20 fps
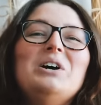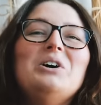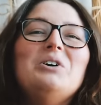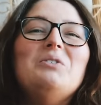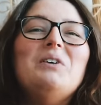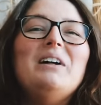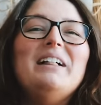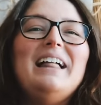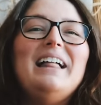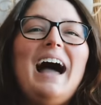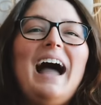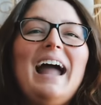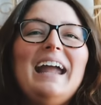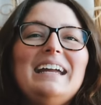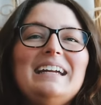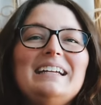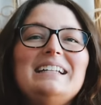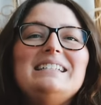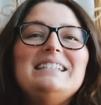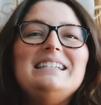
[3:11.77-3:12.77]
Well, I
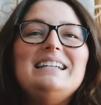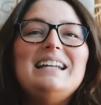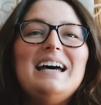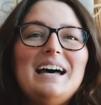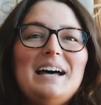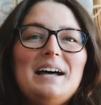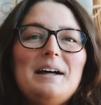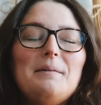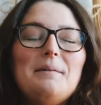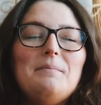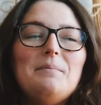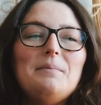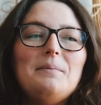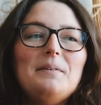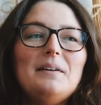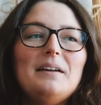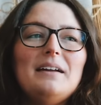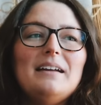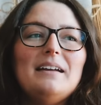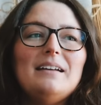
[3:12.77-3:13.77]
ended up
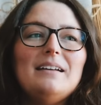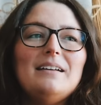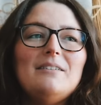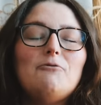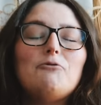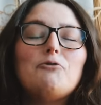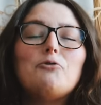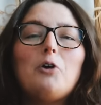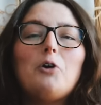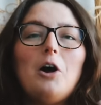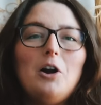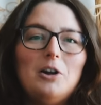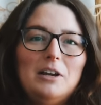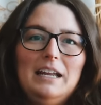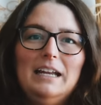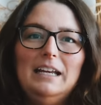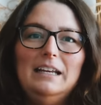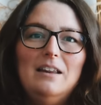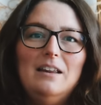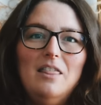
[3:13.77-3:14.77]

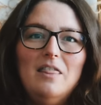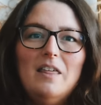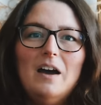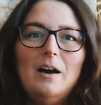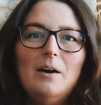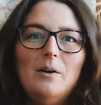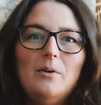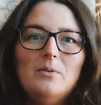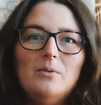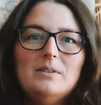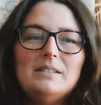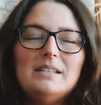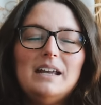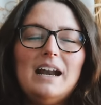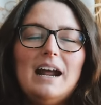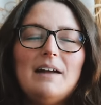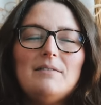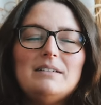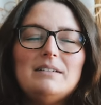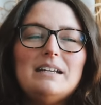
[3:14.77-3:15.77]
frogging those, and
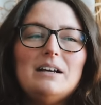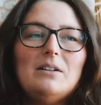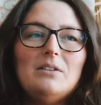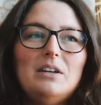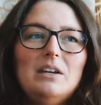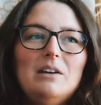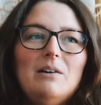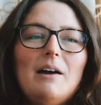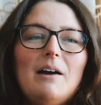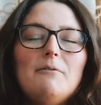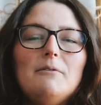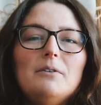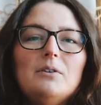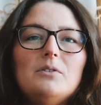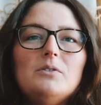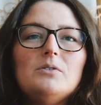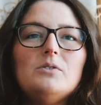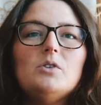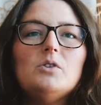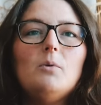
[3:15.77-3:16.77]
I have to tell you, I
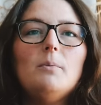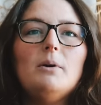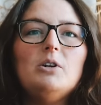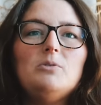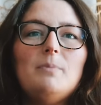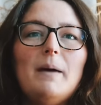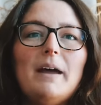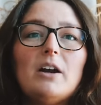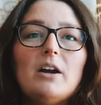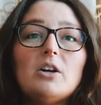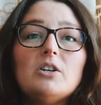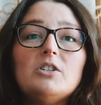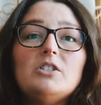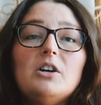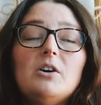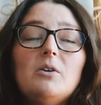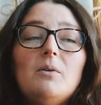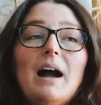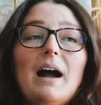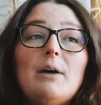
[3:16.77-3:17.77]
feel so much better.
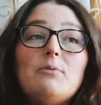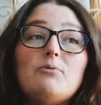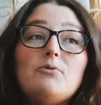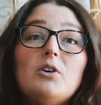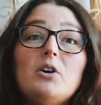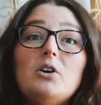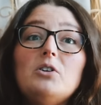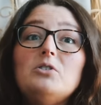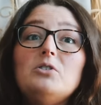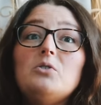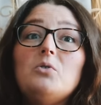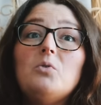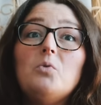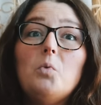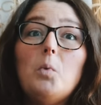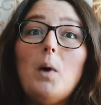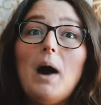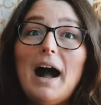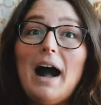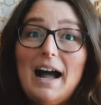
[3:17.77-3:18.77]
So I frogged
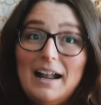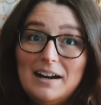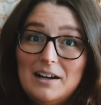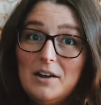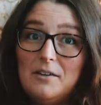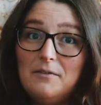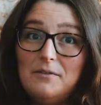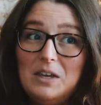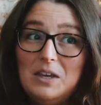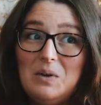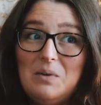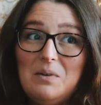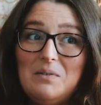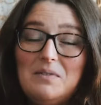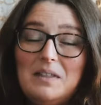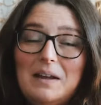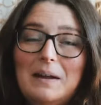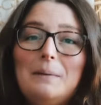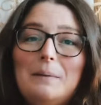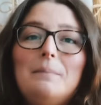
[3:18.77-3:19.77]
quite a few of
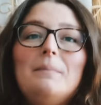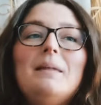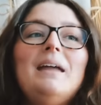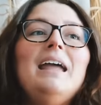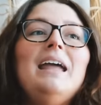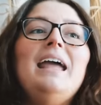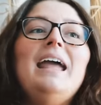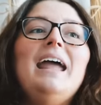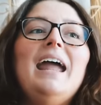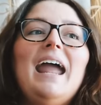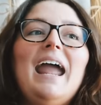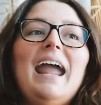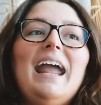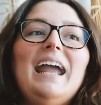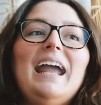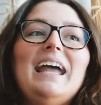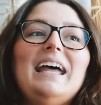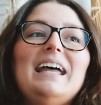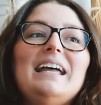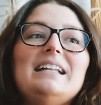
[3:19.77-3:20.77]
them,
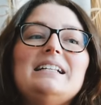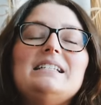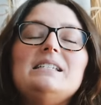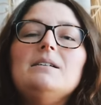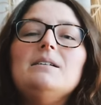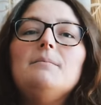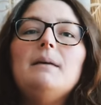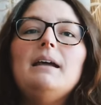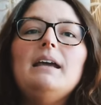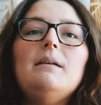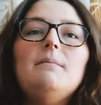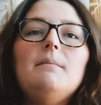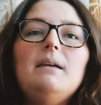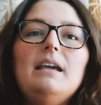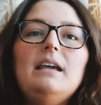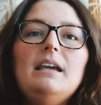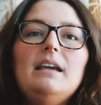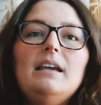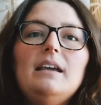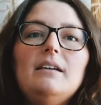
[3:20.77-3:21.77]
and to make
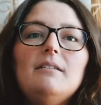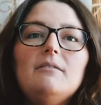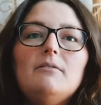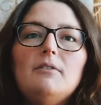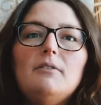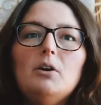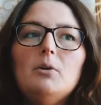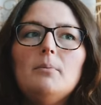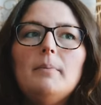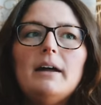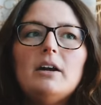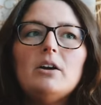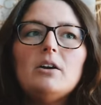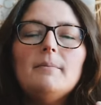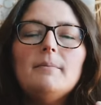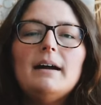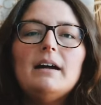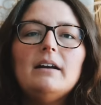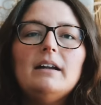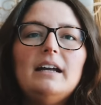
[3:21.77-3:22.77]
me feel better
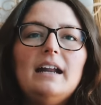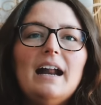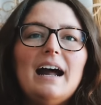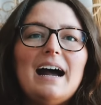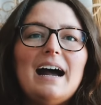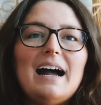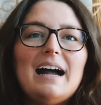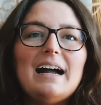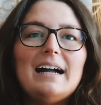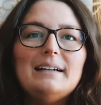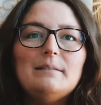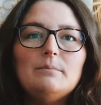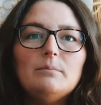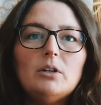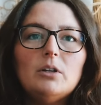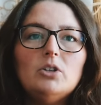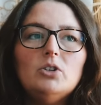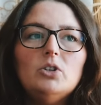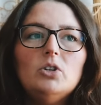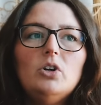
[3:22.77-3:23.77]
about it, I
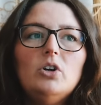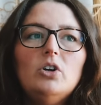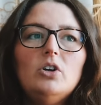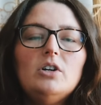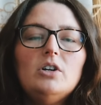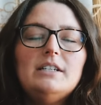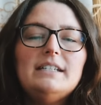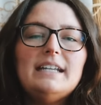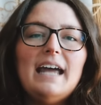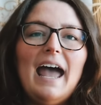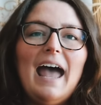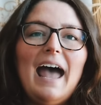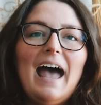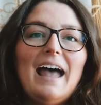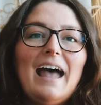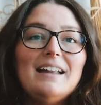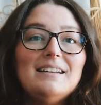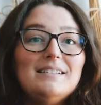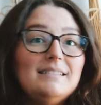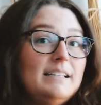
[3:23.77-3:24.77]
looked
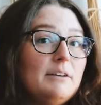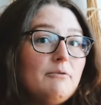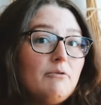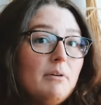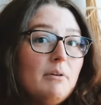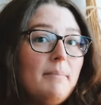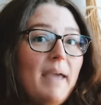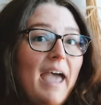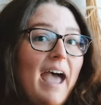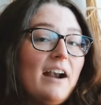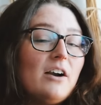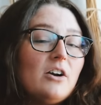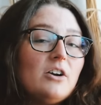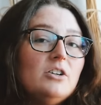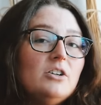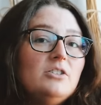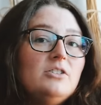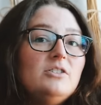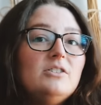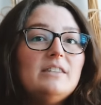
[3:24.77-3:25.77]
at different
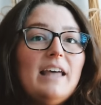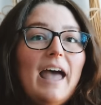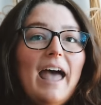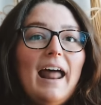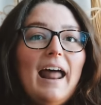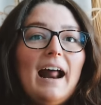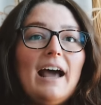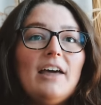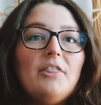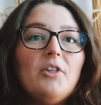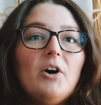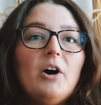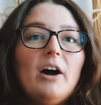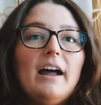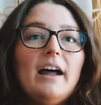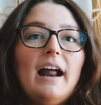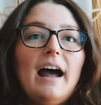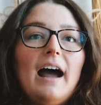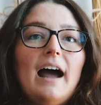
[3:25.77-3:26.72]
patterns that I thought,